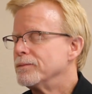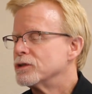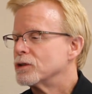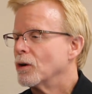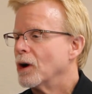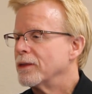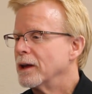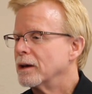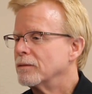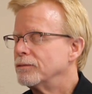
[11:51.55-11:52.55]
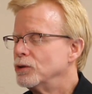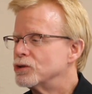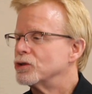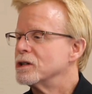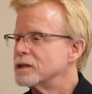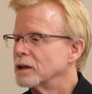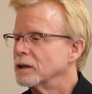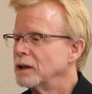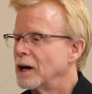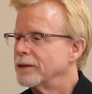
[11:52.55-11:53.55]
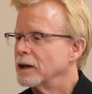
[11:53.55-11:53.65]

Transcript: So I think futuristically,